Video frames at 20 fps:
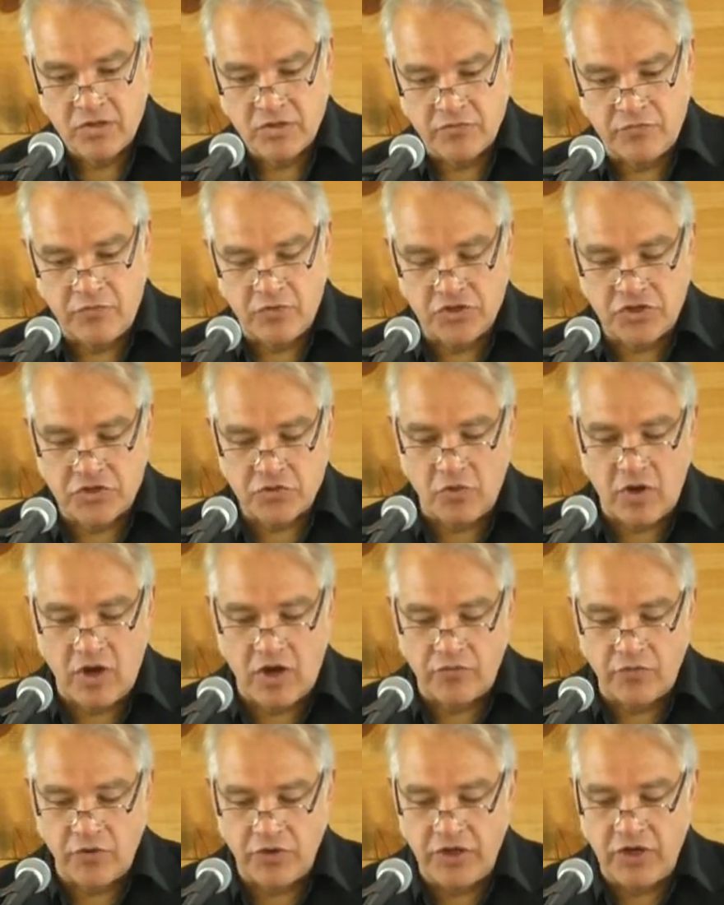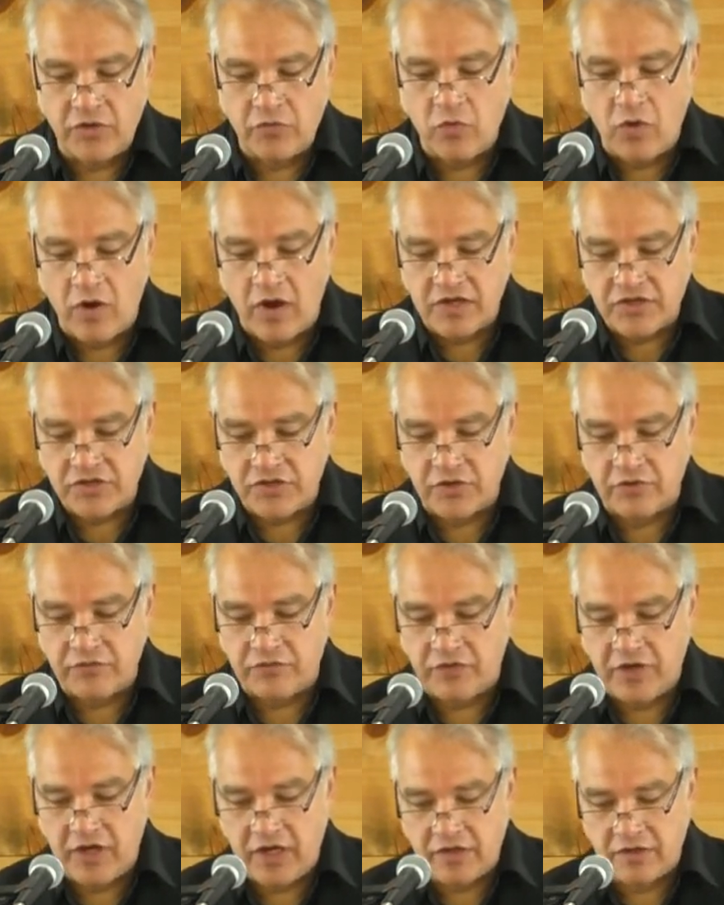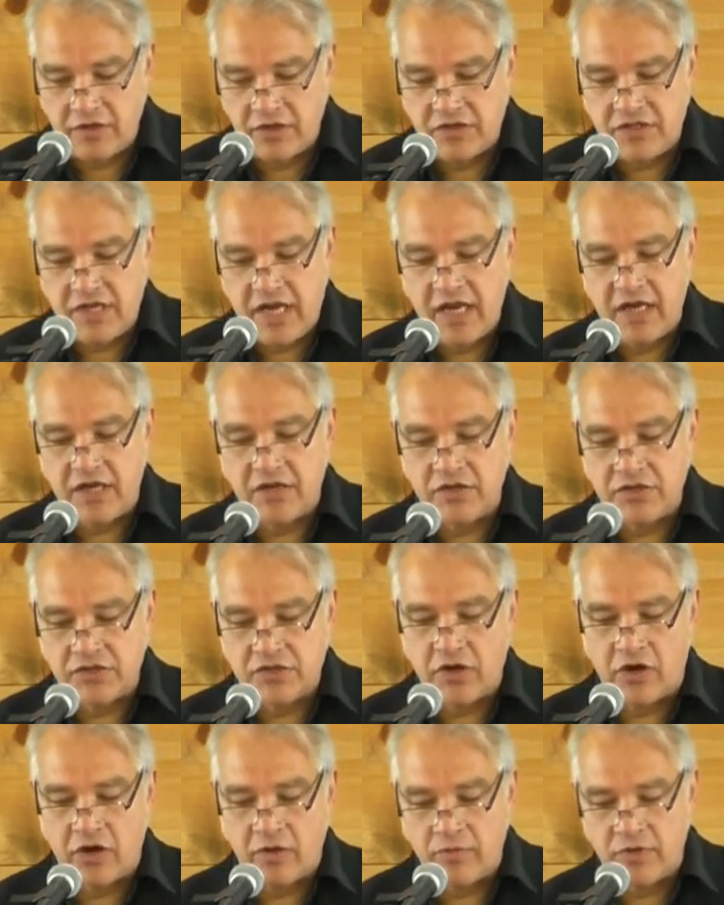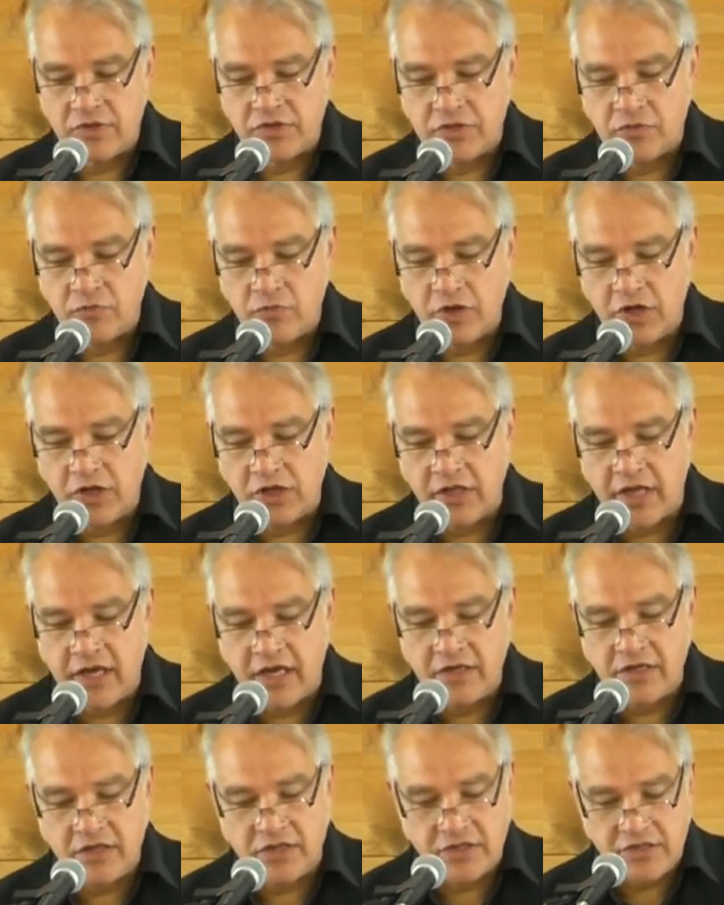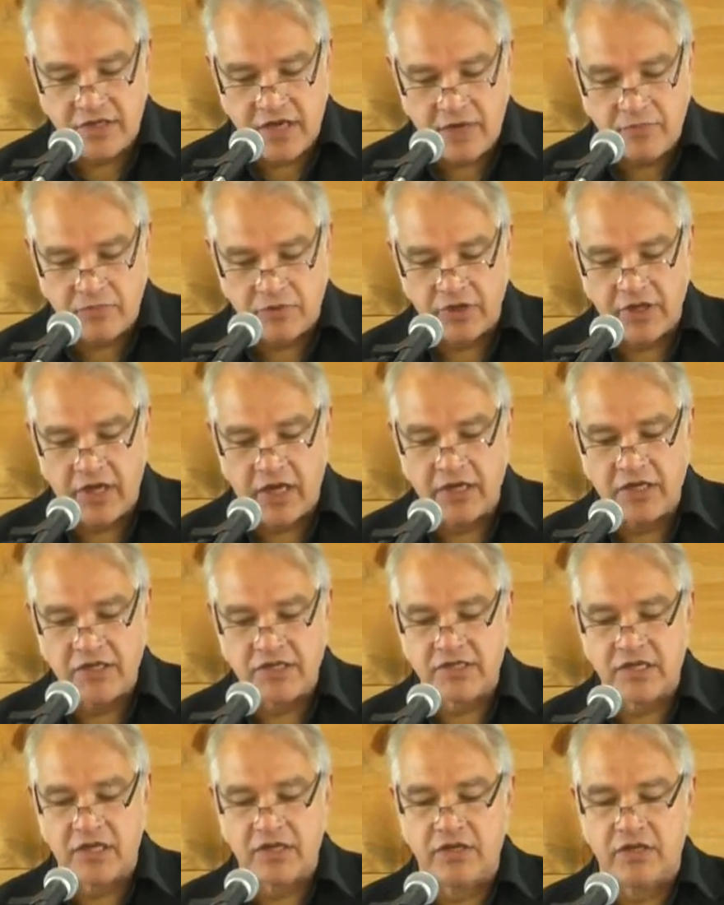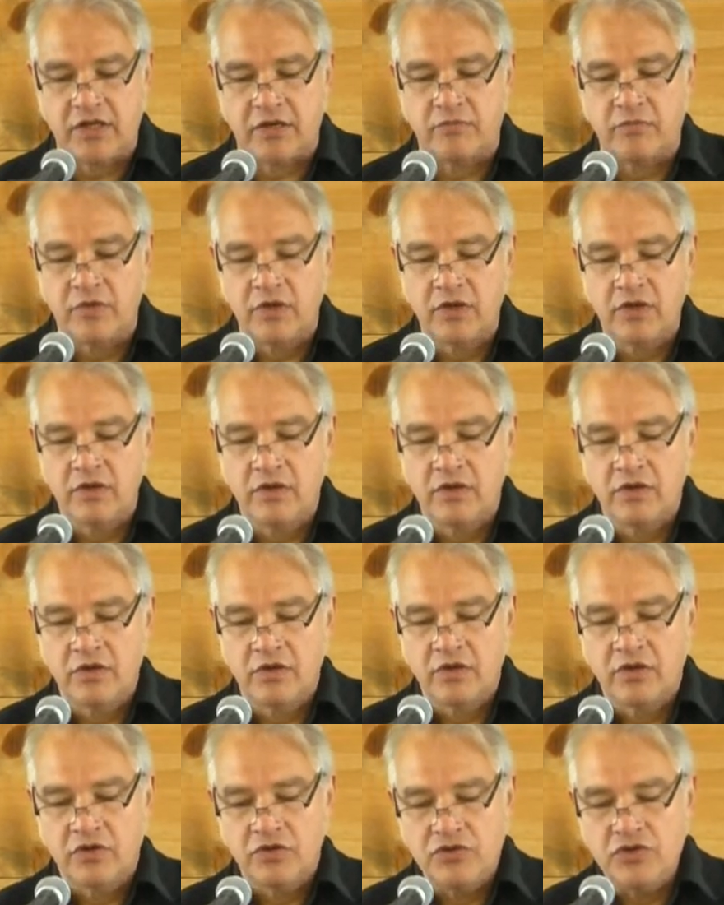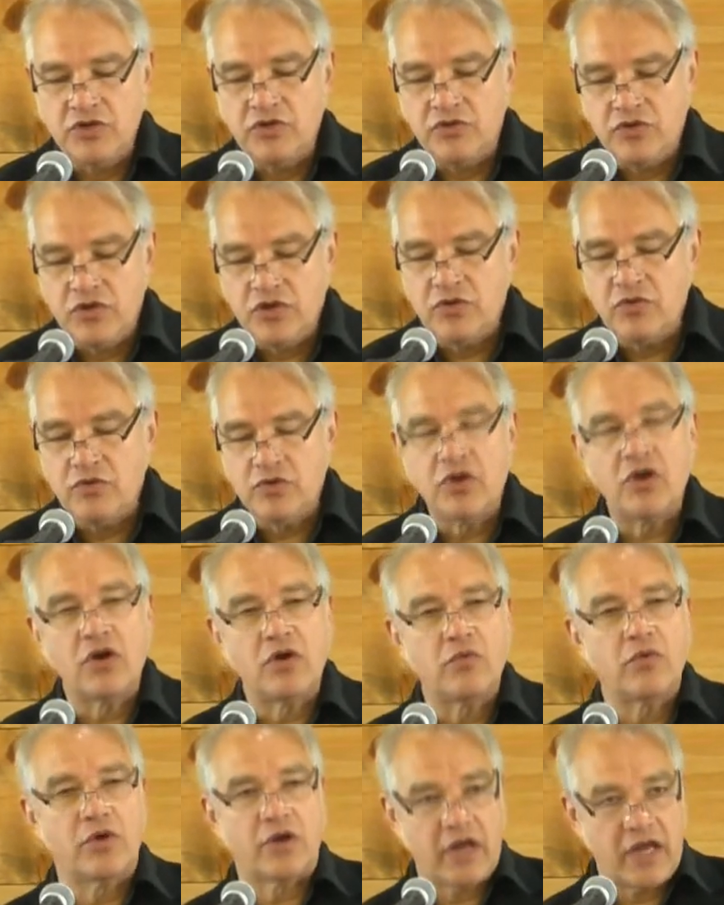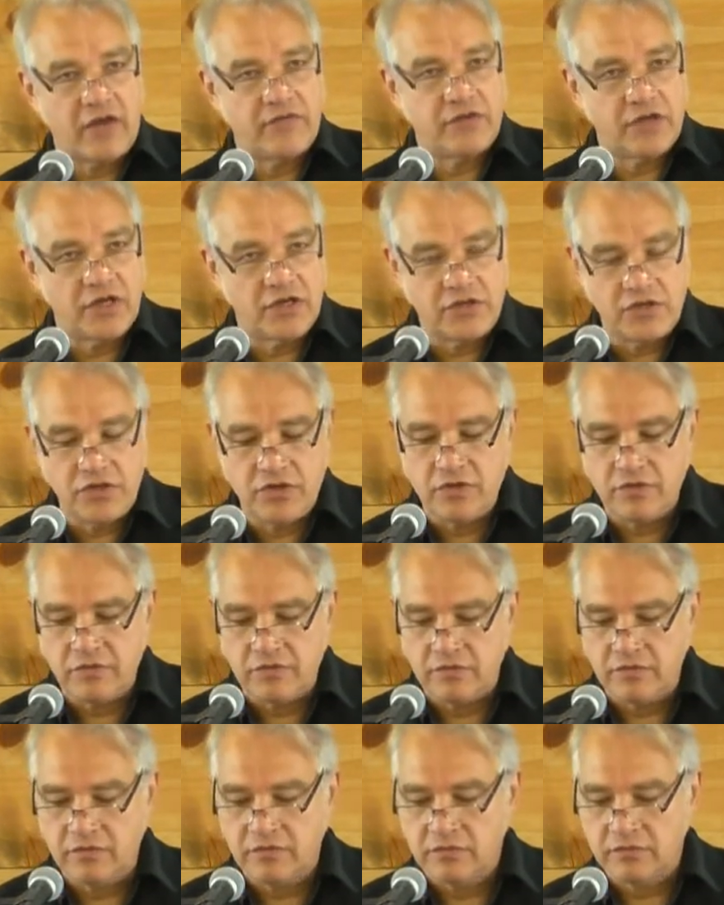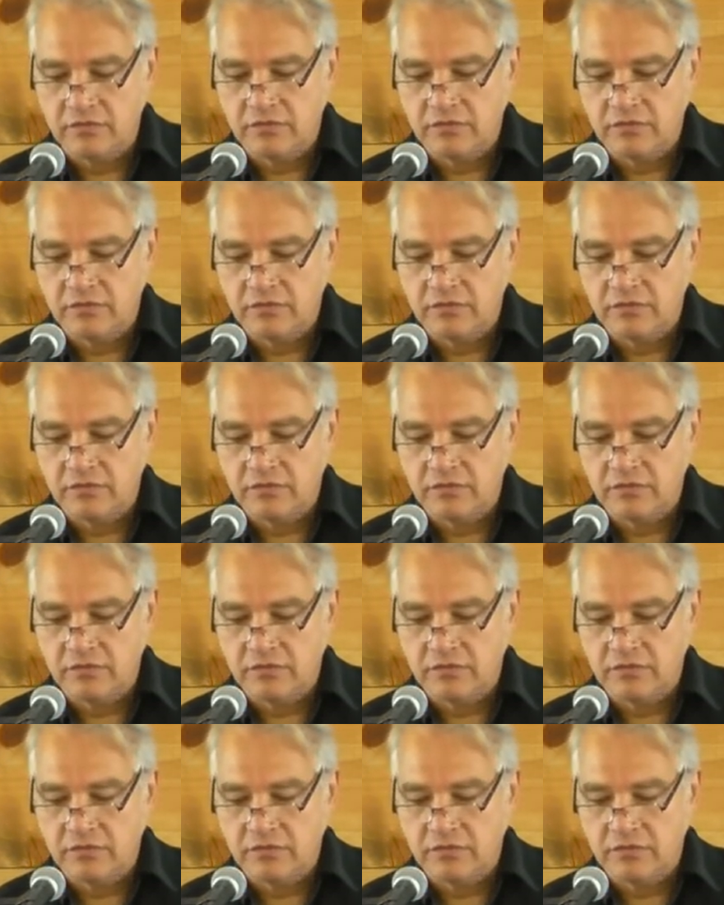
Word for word: So, verse 12, when he had washed their feet and taken his garments and reclined at the table again, he said to them, Do you know what I have done to you?